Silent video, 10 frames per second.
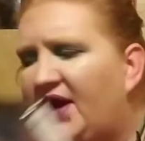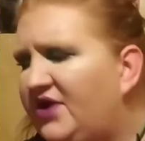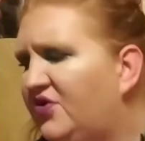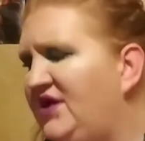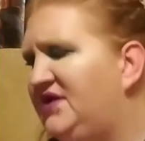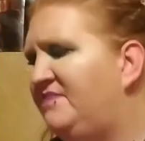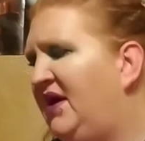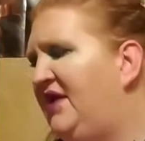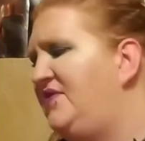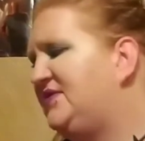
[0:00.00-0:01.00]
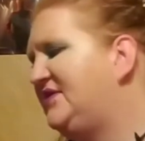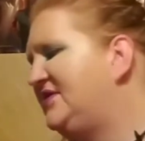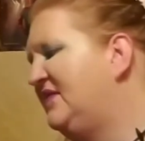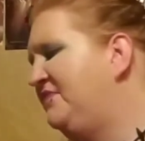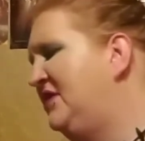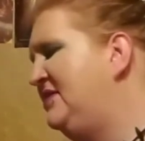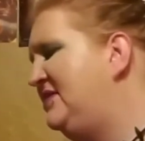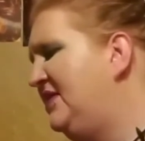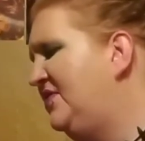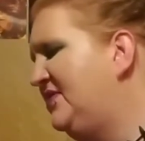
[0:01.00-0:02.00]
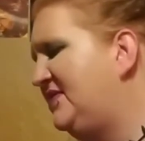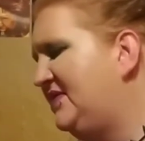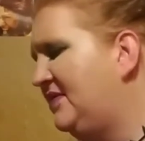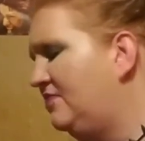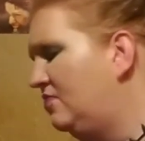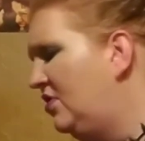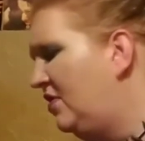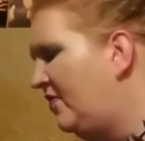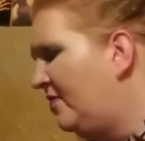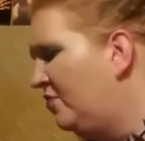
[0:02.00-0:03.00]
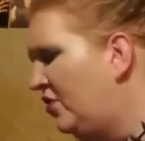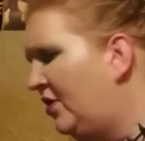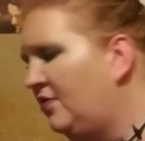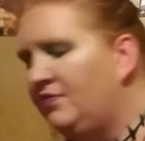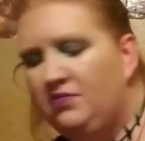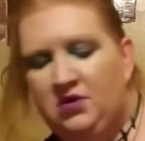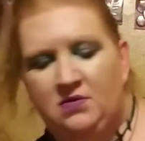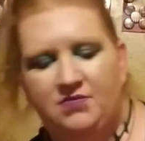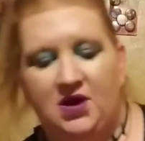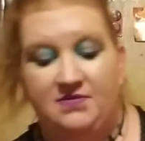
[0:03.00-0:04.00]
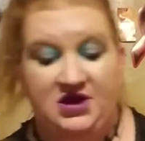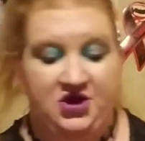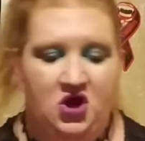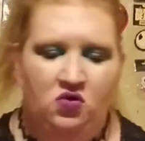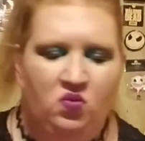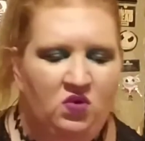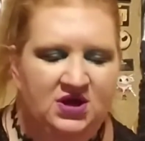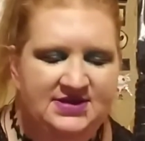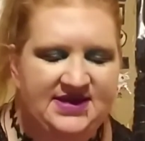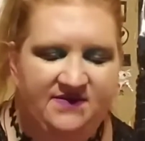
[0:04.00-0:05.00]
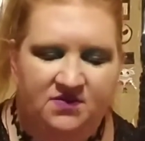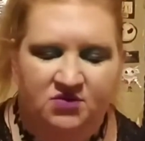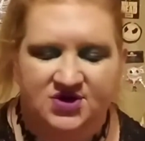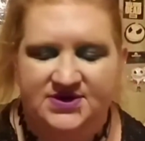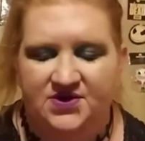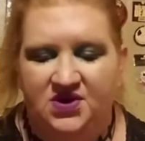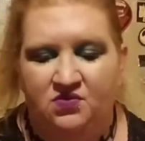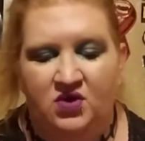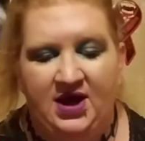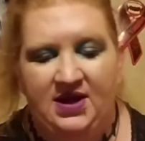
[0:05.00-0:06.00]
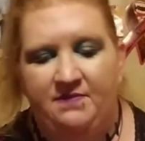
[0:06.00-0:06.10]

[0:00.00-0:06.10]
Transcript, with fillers: Green Tomatoes or something, too, is one of her more probably known ones, even more so than Red.